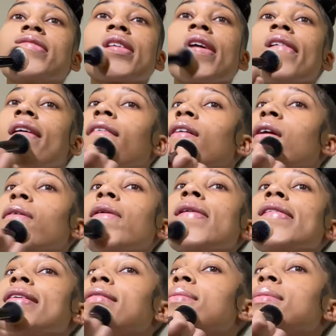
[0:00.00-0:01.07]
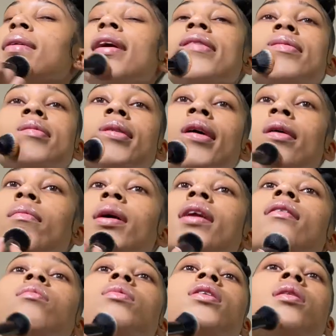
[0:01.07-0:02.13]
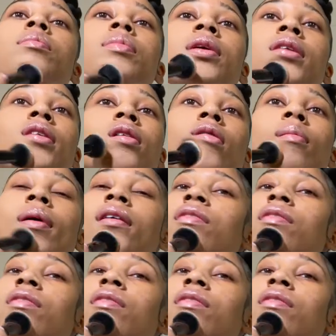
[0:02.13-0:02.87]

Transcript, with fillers: like annoying sometimes, like when I want to be on my